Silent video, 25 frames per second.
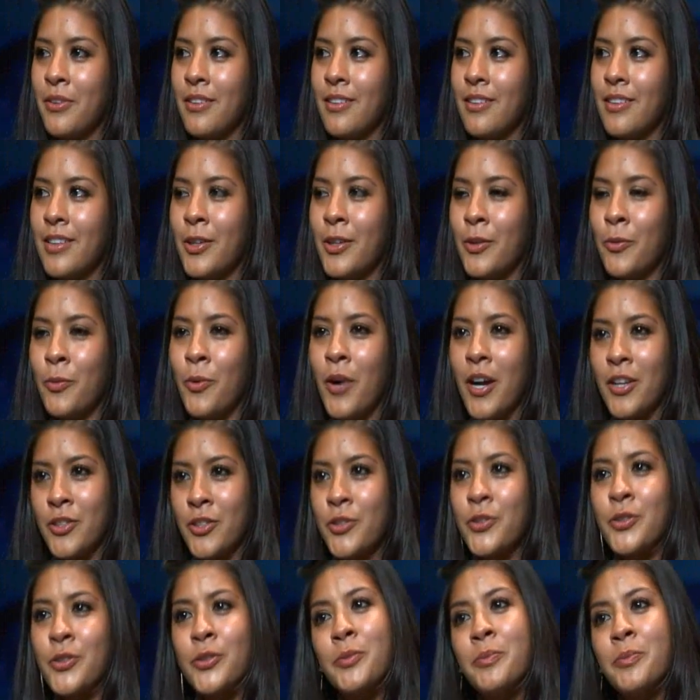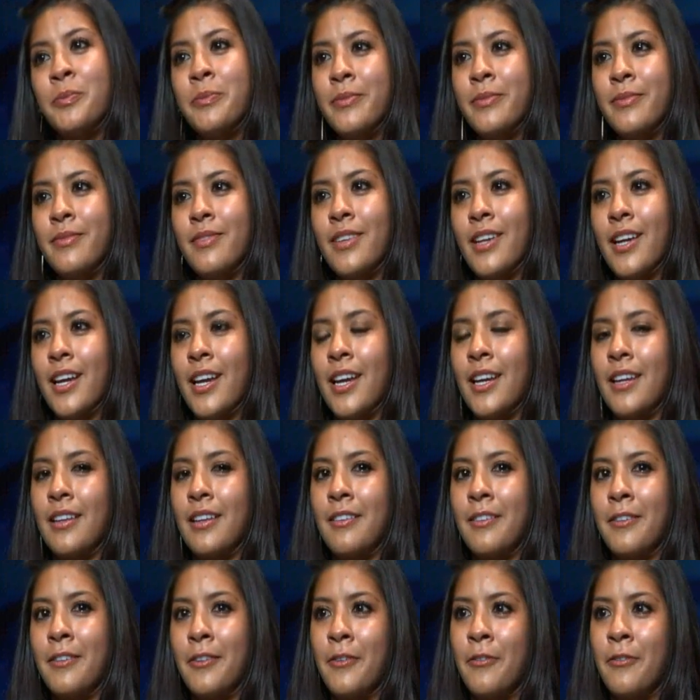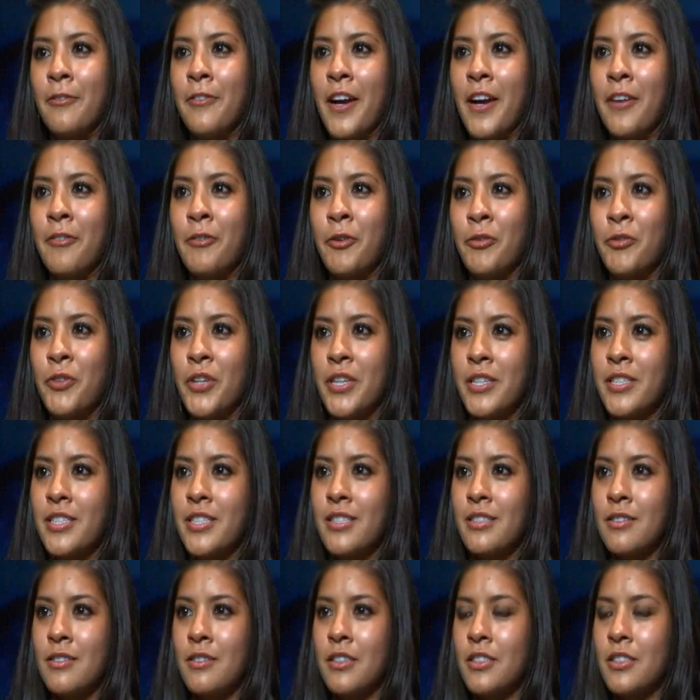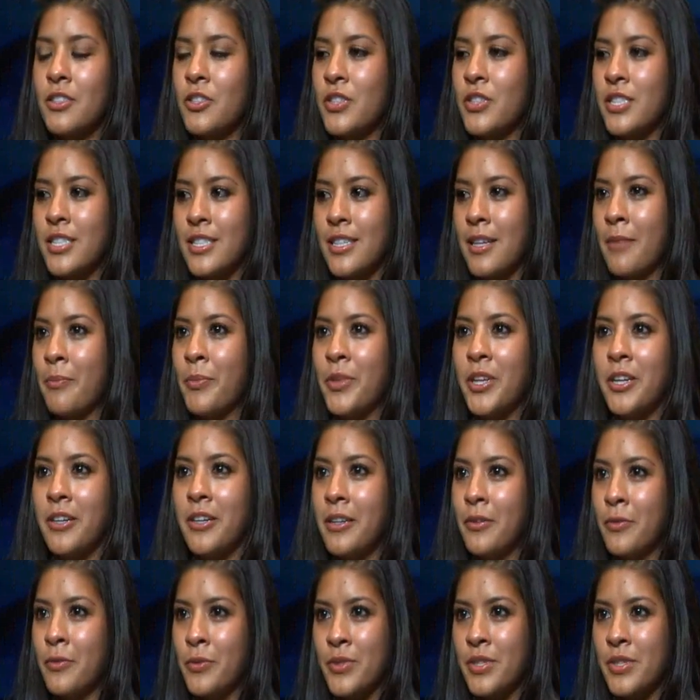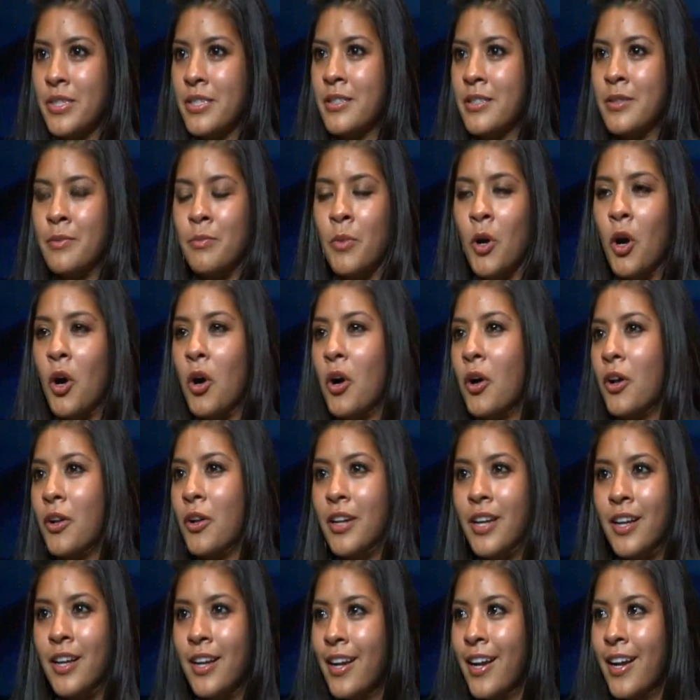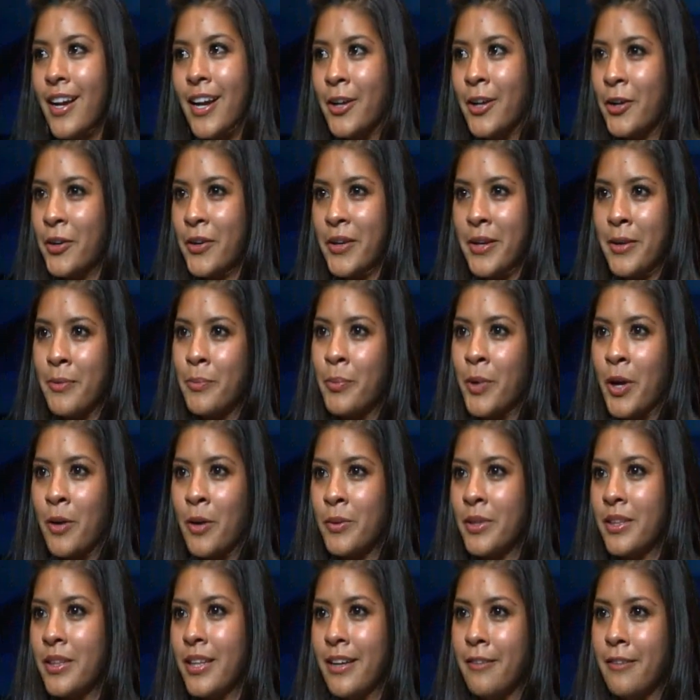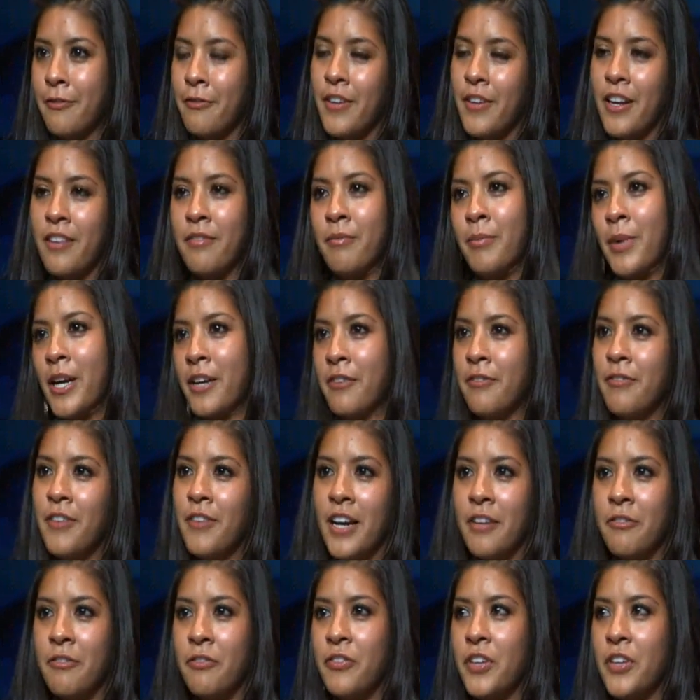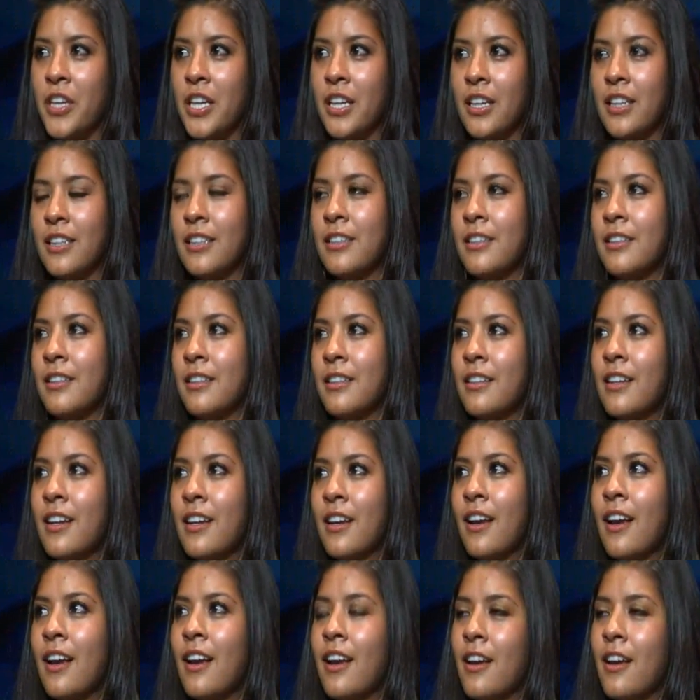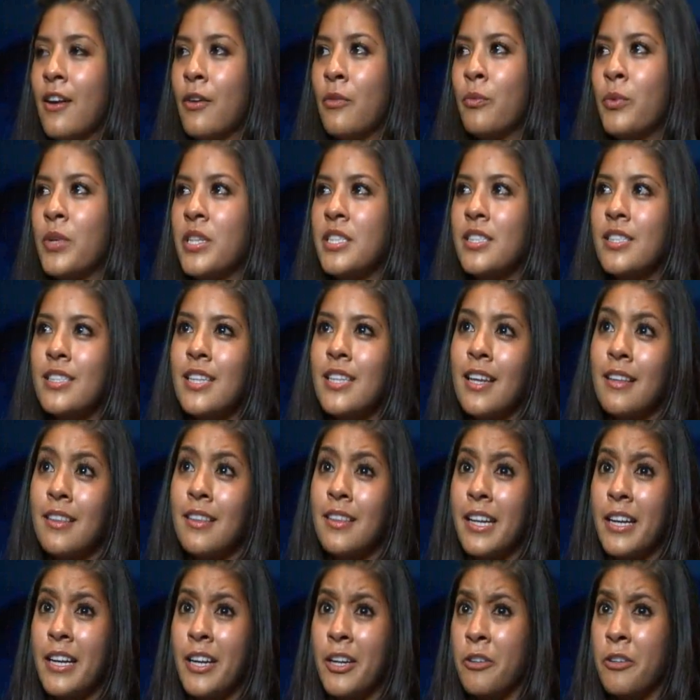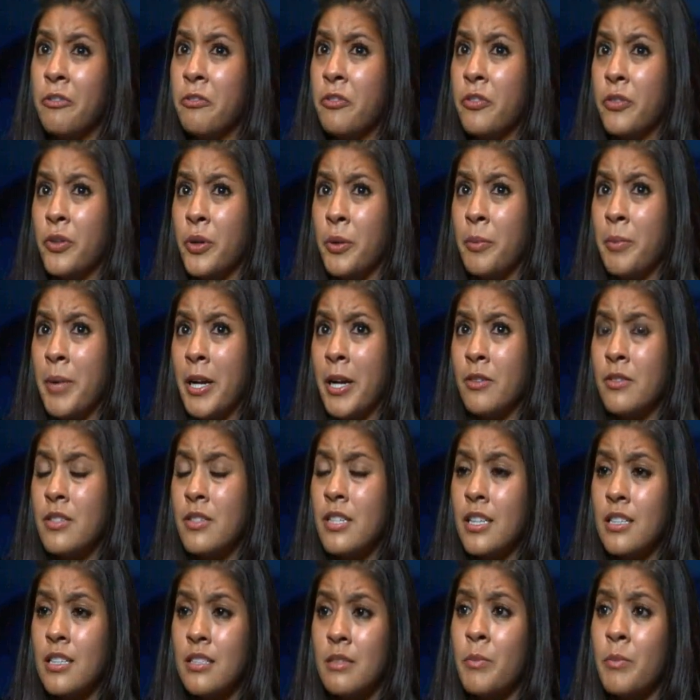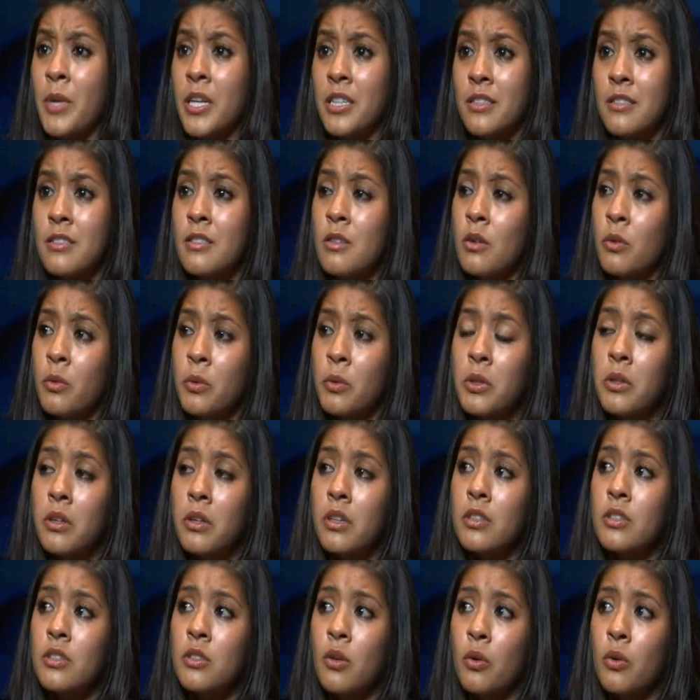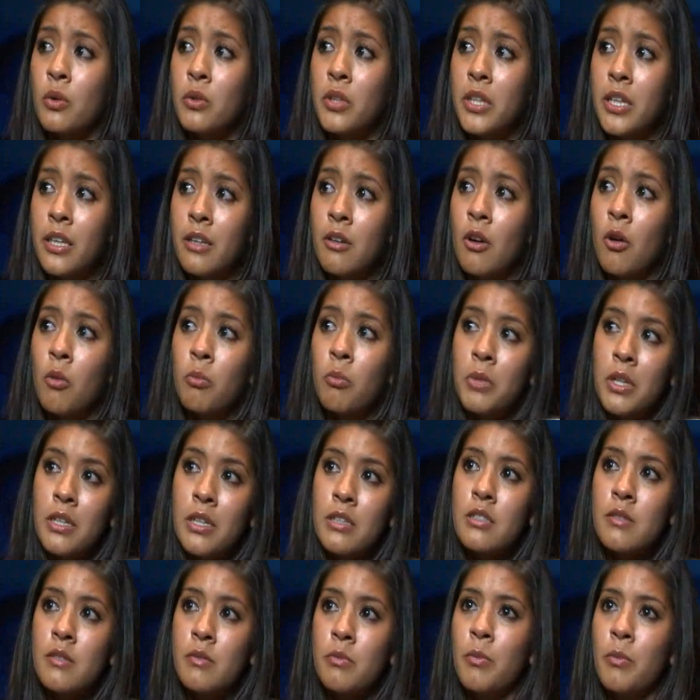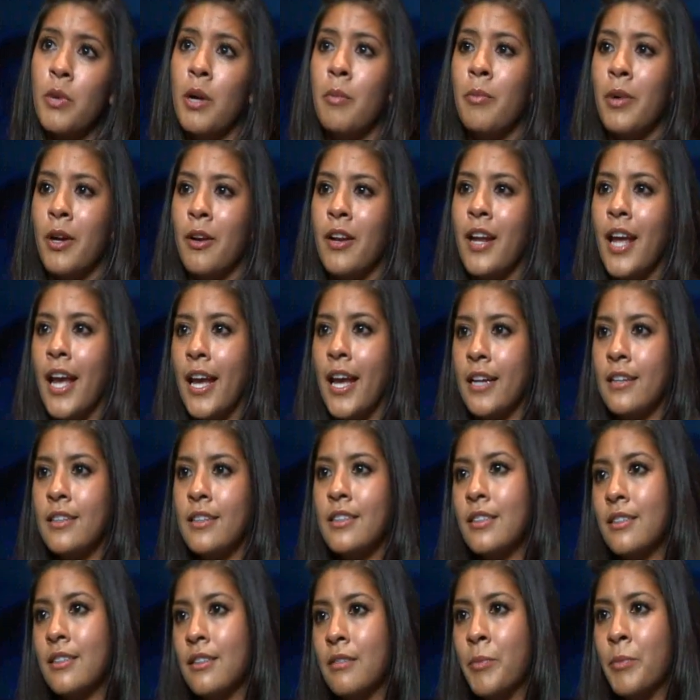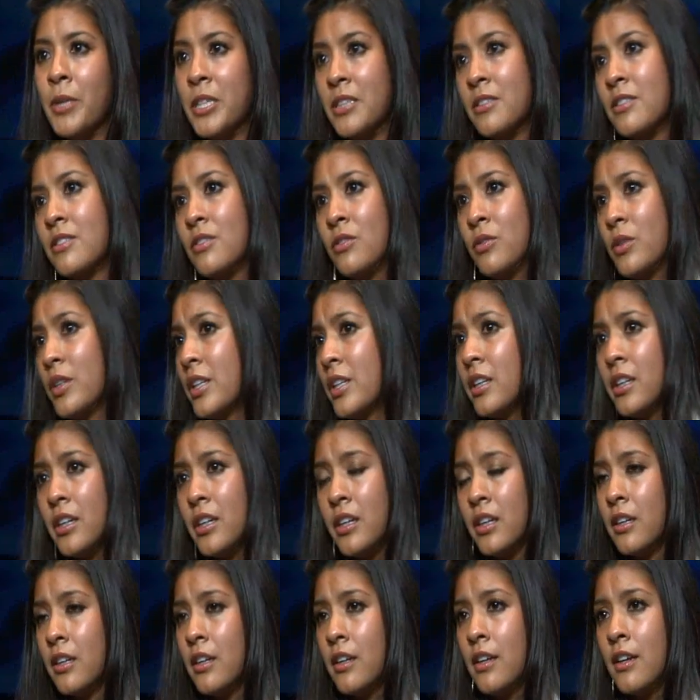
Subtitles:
washroom, and the 5 of us just slept there, and it was a small area, probably like 5 by 5 feet, and we stayed there for about 6 months. So we were totally homeless about 8 months to a year.